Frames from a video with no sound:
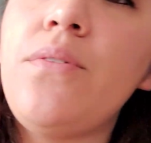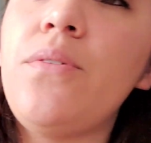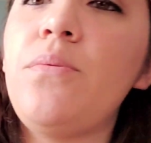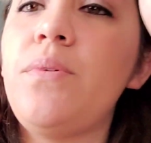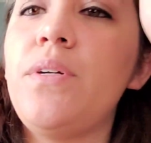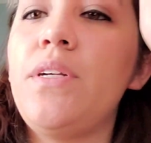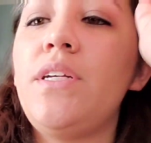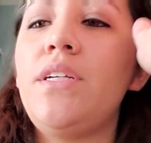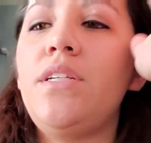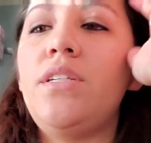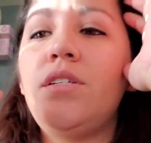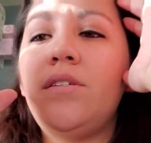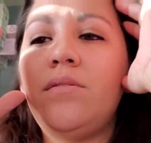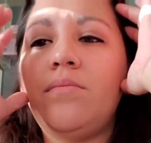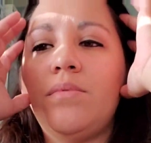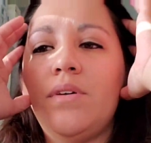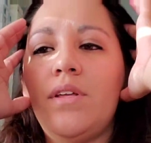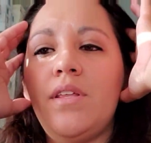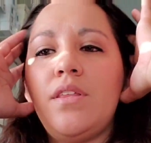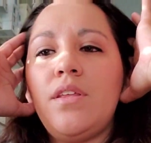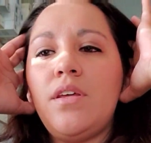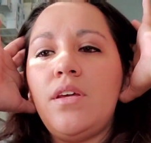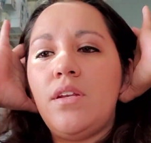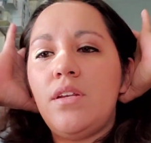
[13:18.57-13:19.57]
know what I did
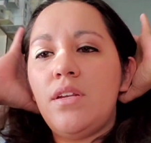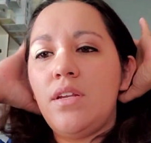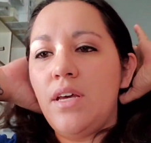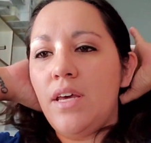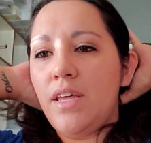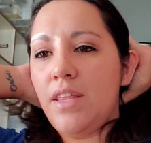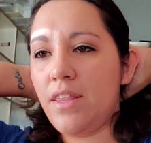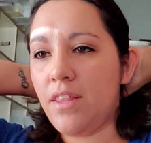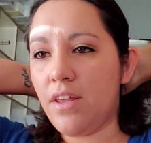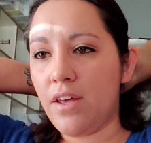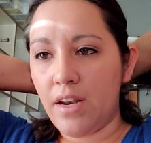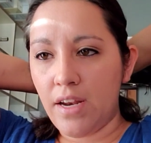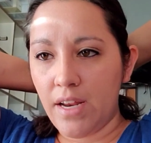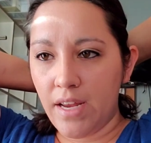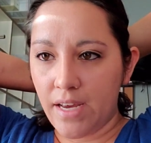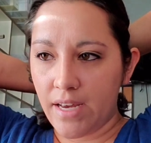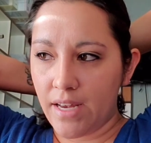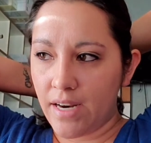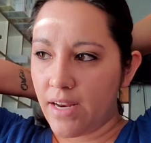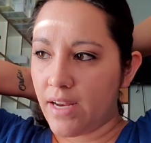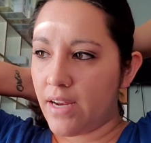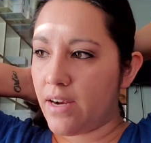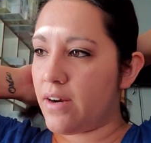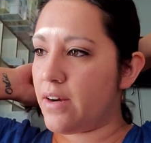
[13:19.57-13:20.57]
with it. I thought I
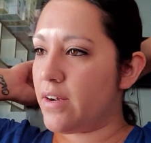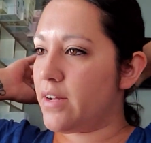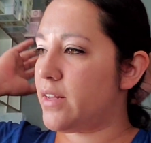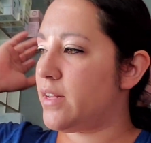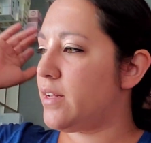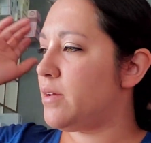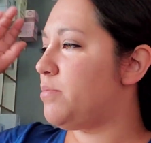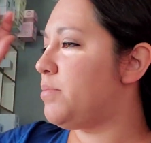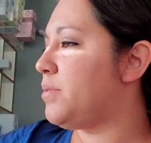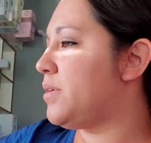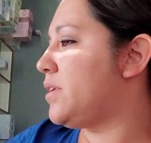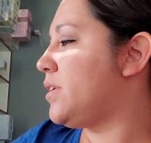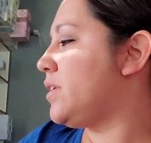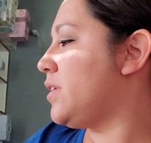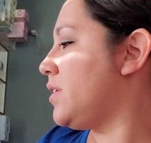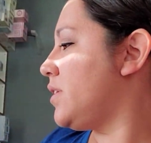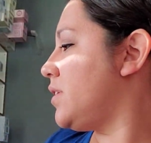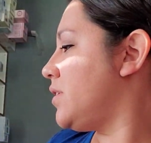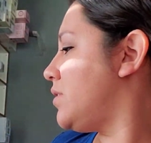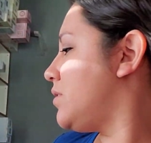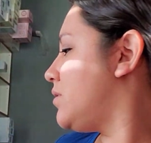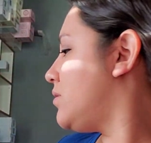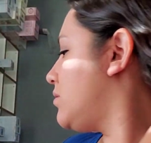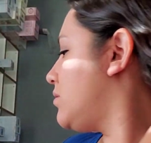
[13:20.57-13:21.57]
had a hair clip in here.